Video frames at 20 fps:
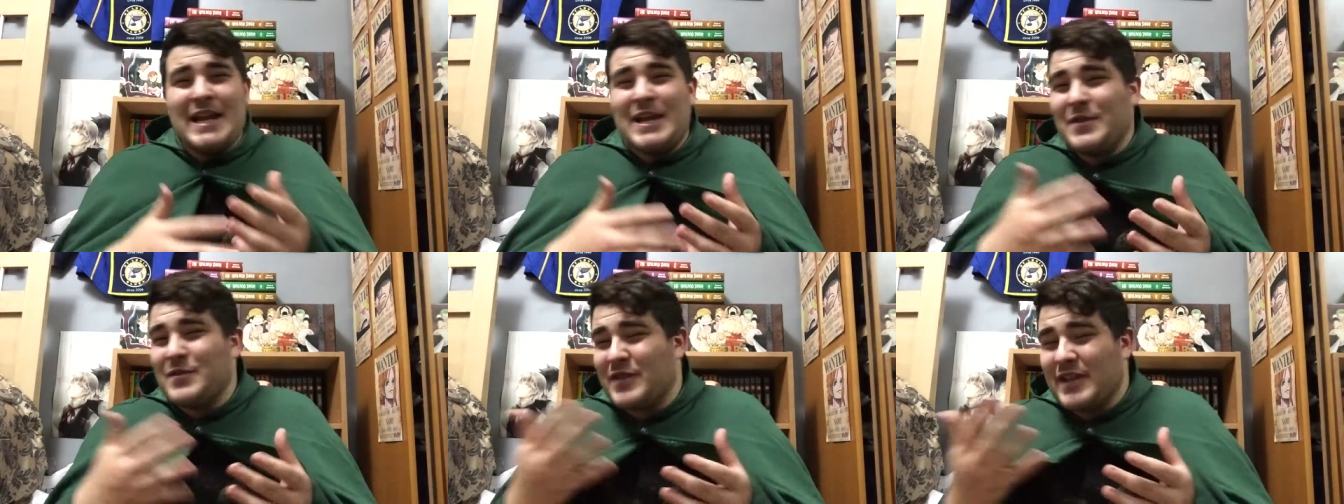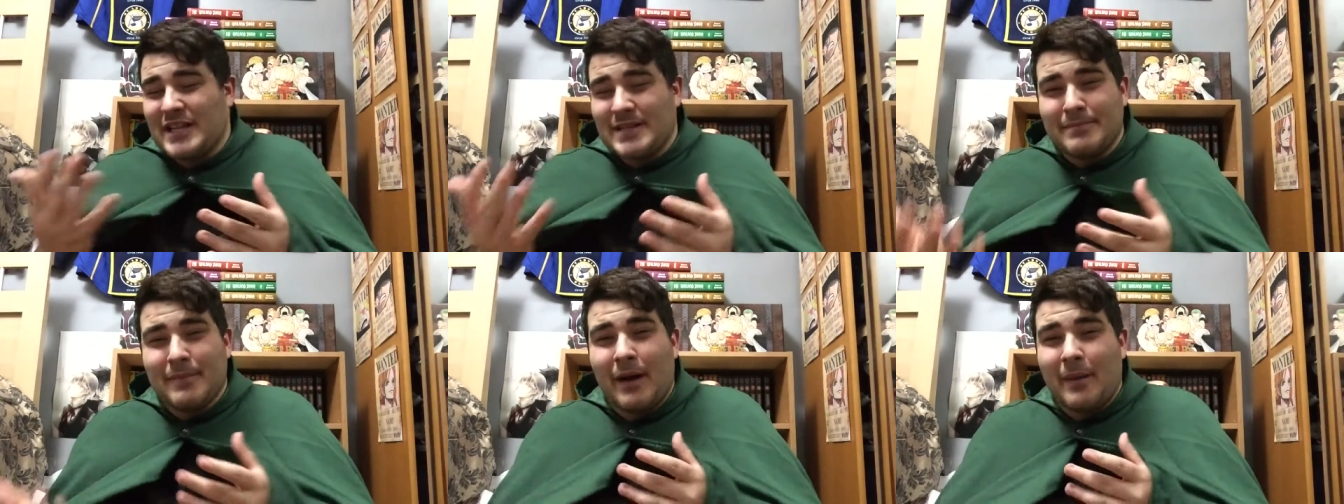he
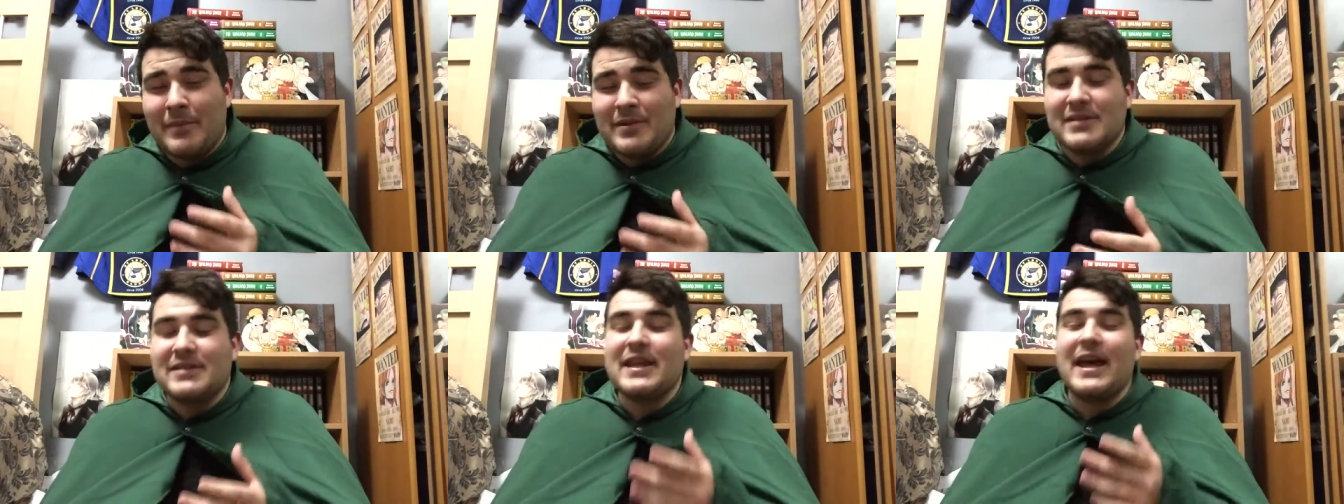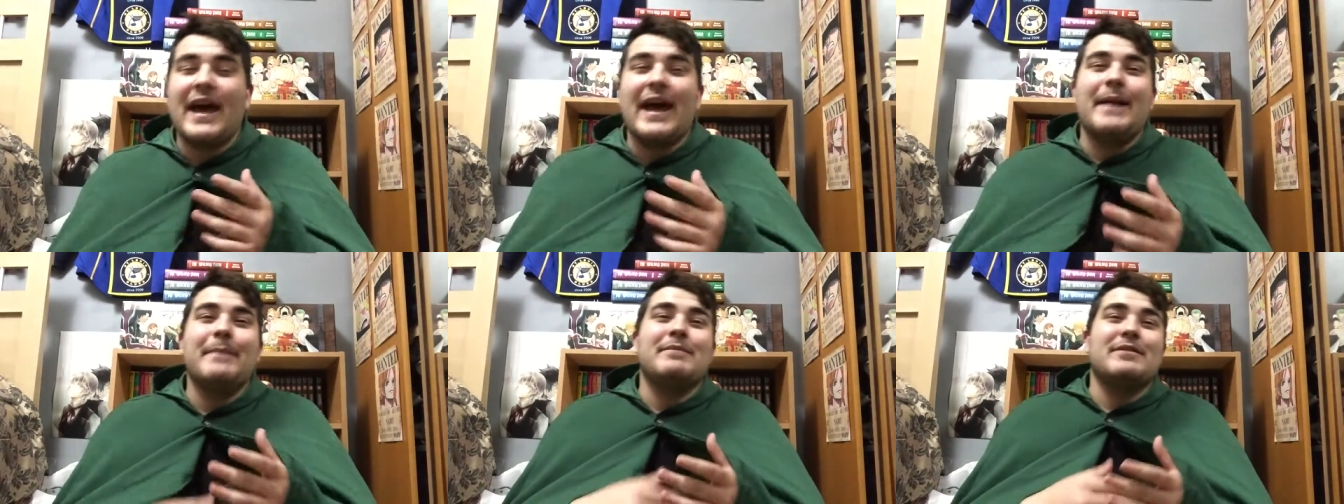thinks mama's
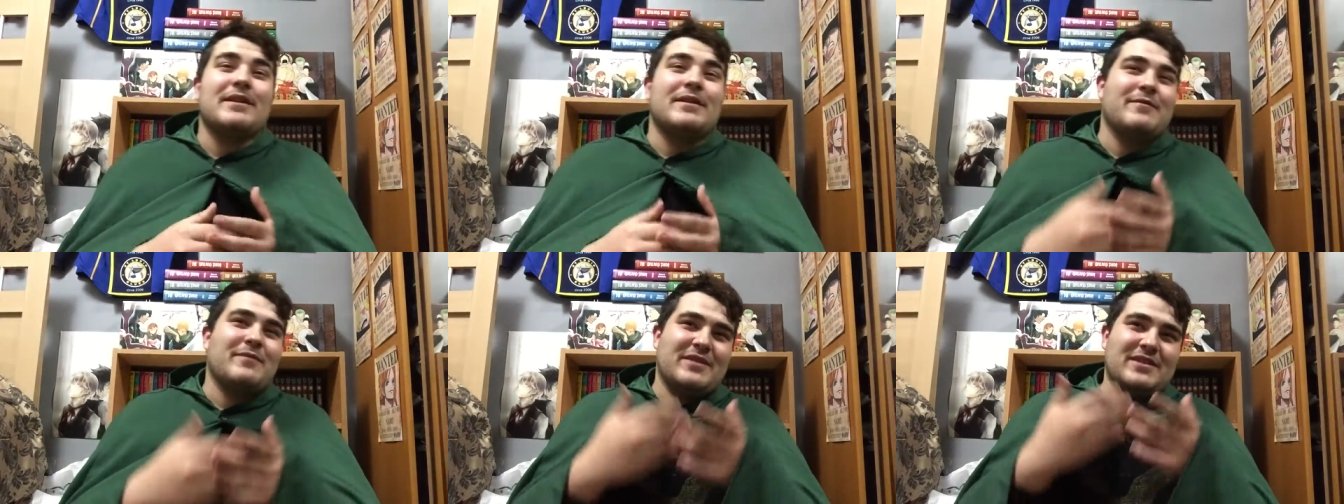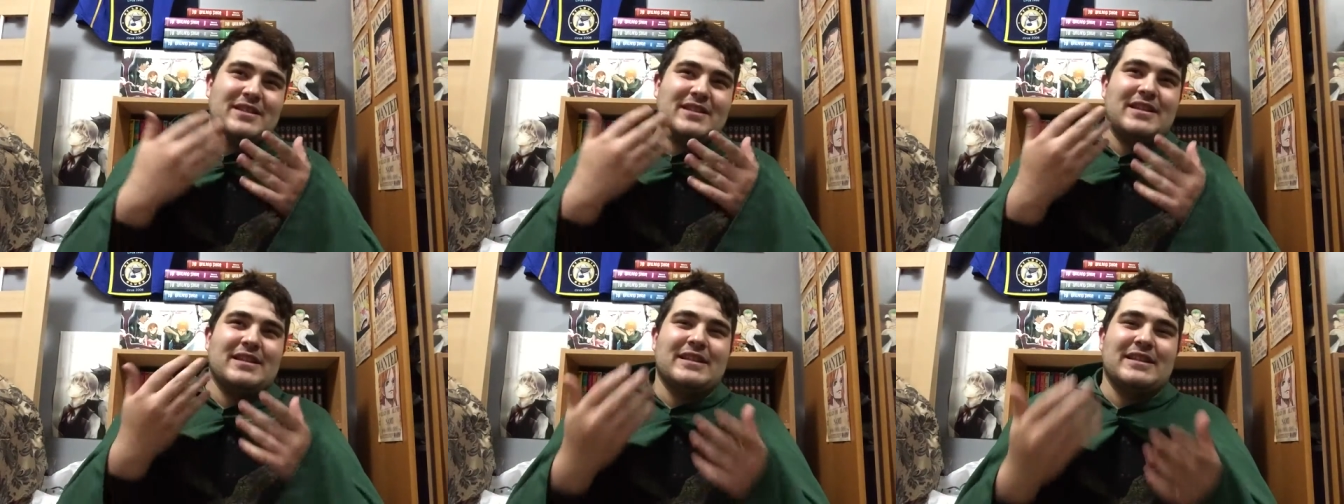dead, but then we
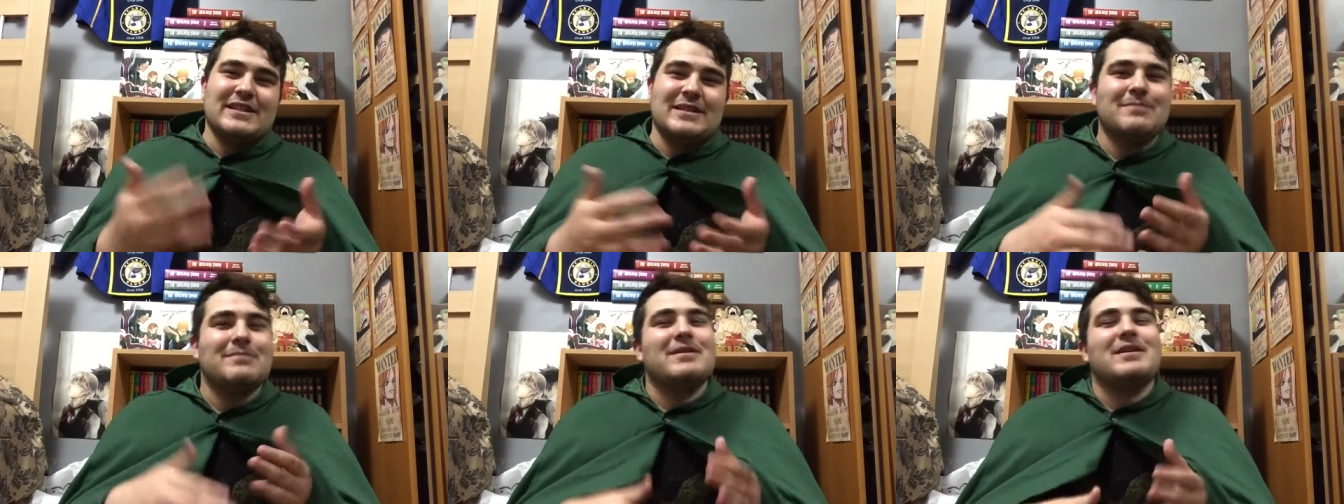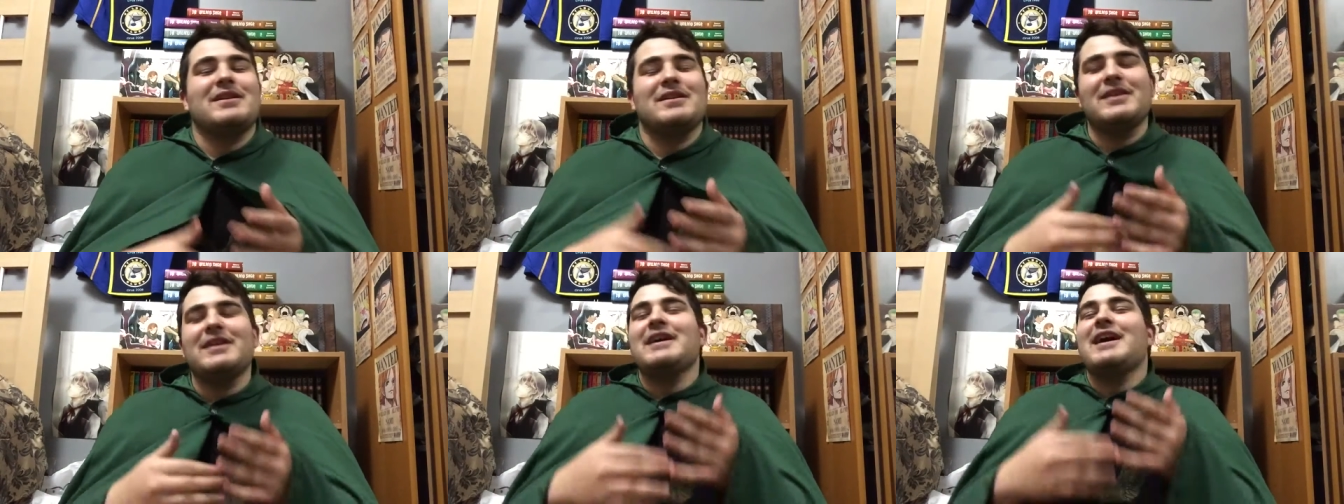see
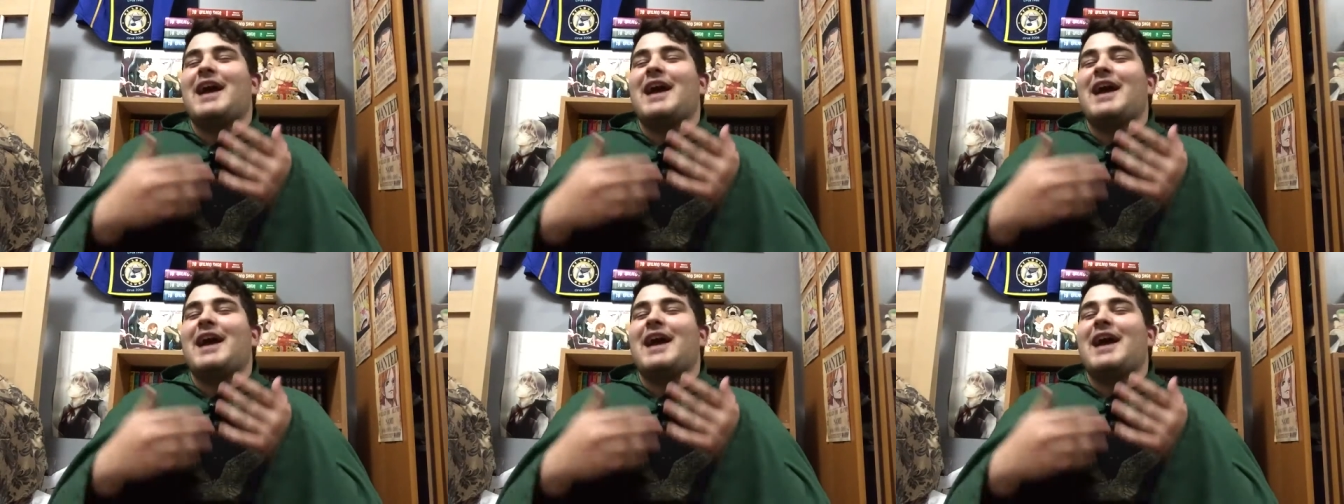Elizabeth